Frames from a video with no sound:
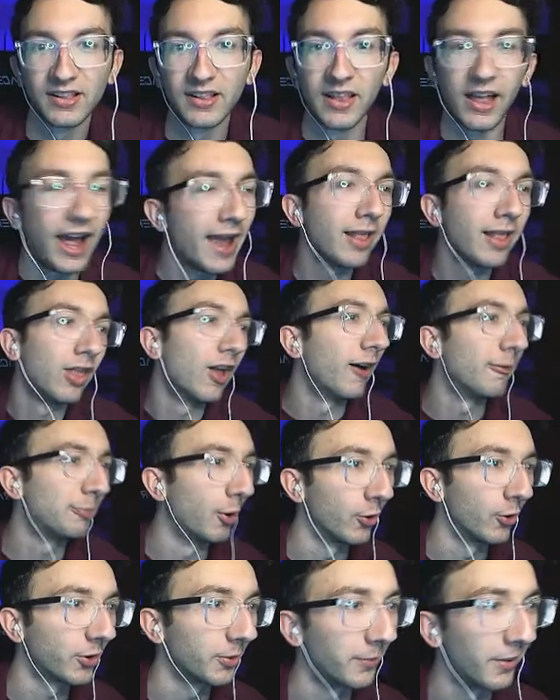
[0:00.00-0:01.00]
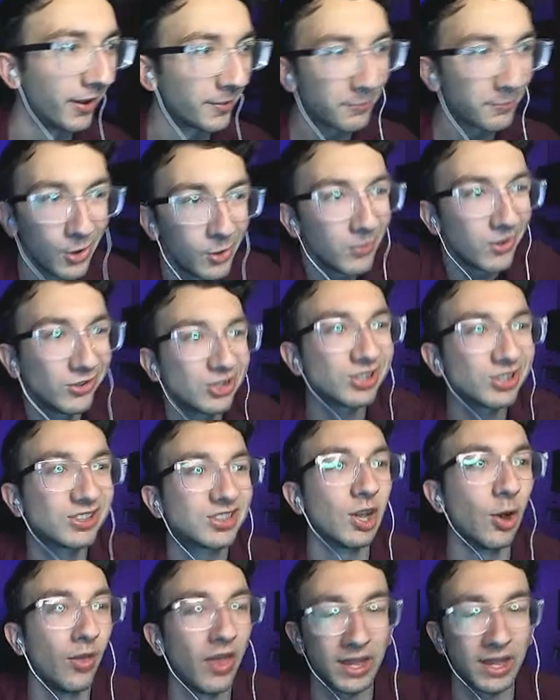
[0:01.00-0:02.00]
I love Pokemon. Pokemon's just
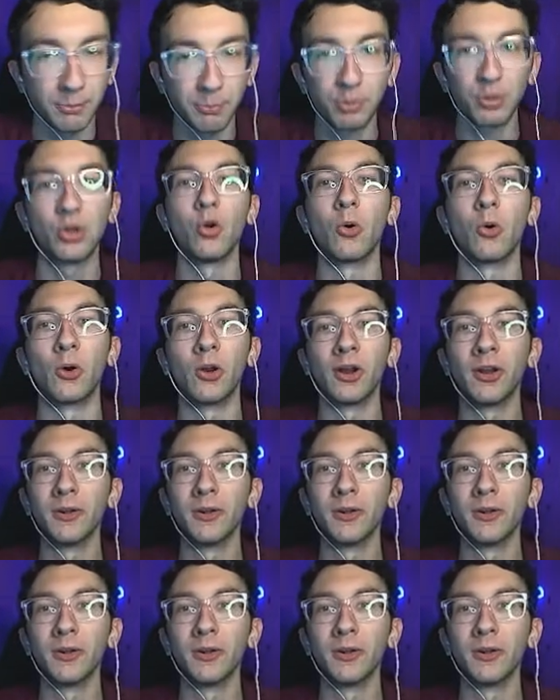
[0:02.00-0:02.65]
so, like, pure.